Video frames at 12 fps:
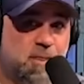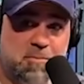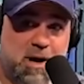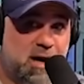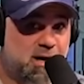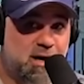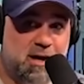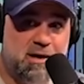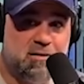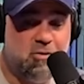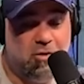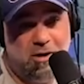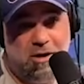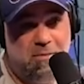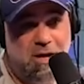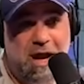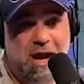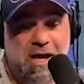The Mach-E. Or, I
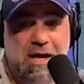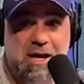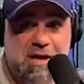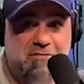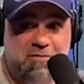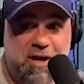mean, any EV.